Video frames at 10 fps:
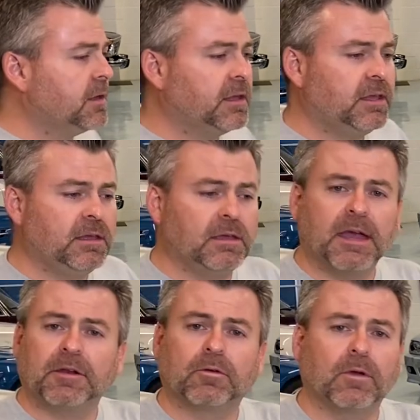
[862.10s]
he
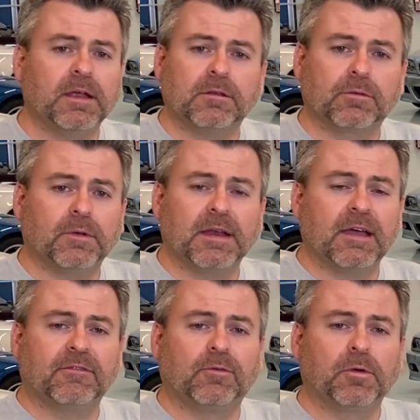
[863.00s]
had a great
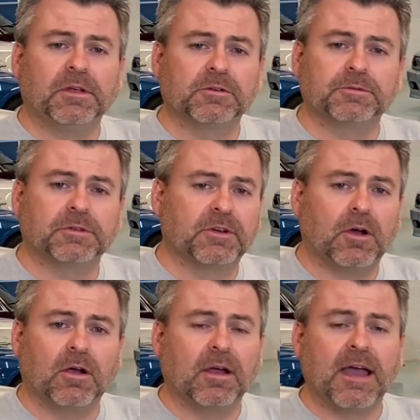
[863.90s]
3.5, 4 years with the
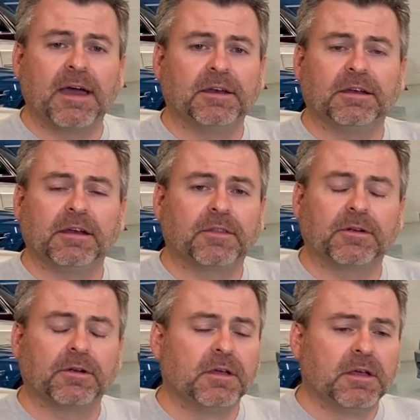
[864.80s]
car, added
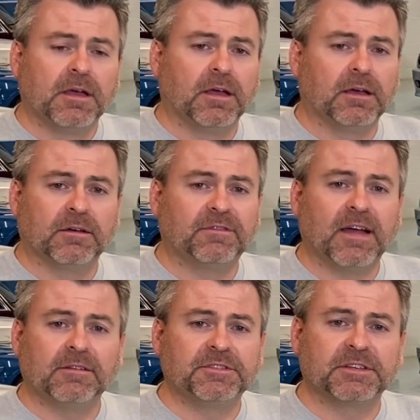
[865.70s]
another
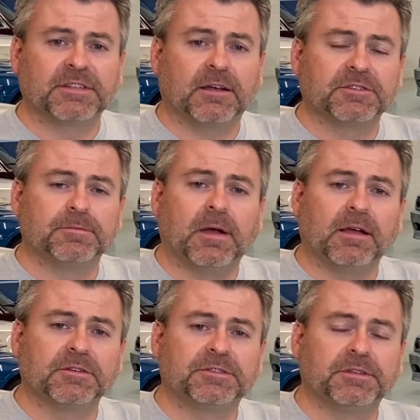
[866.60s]
5,000, 6,000
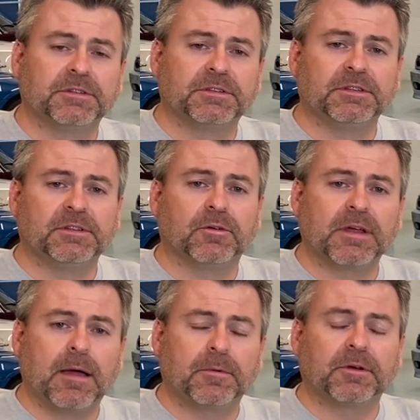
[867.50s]
miles to the
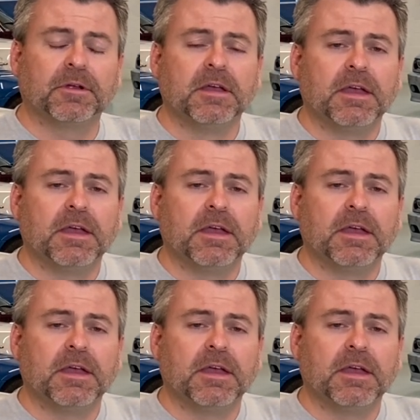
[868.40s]
odometer,